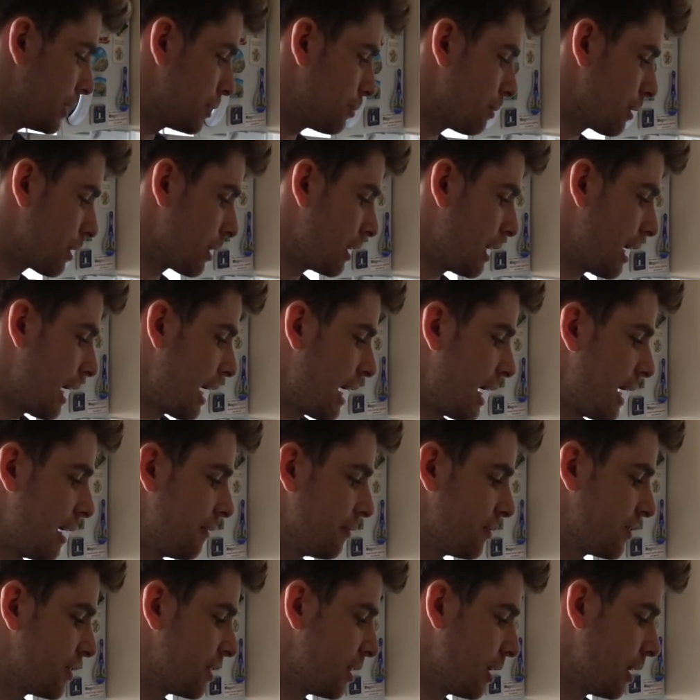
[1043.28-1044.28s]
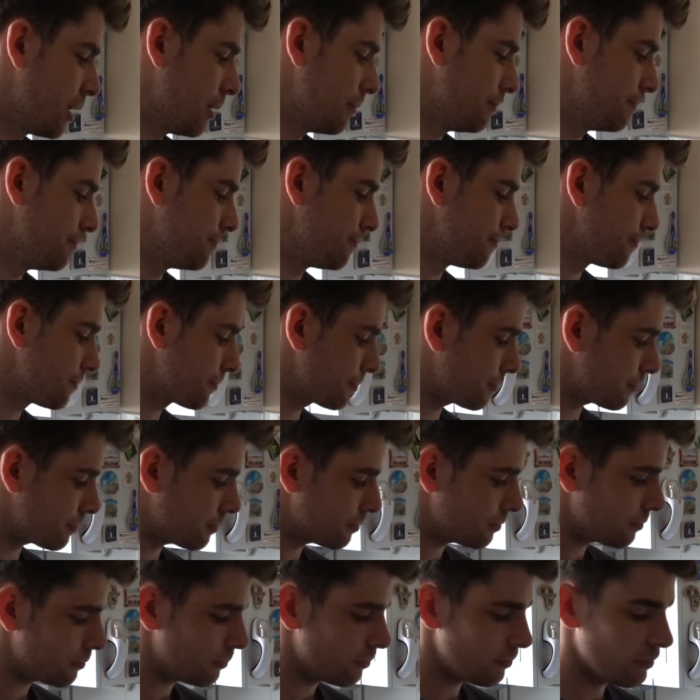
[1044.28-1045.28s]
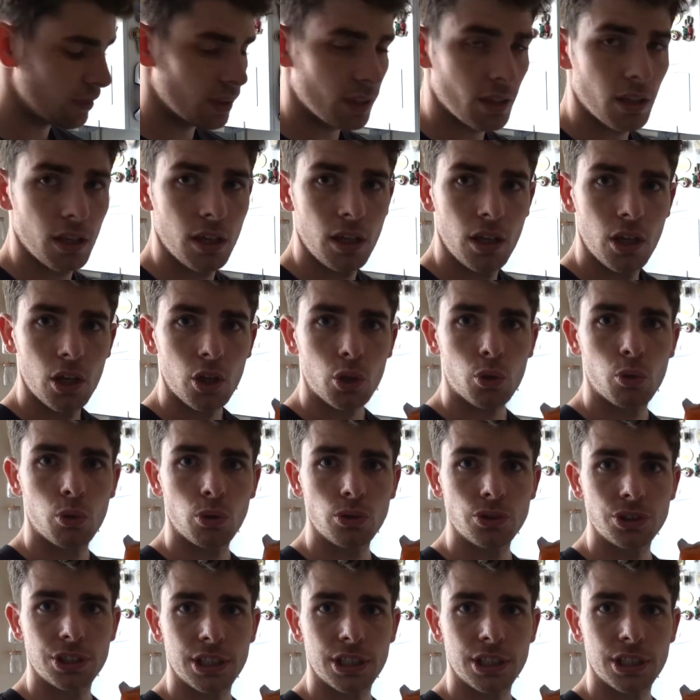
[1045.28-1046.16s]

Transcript: we're gonna have some corn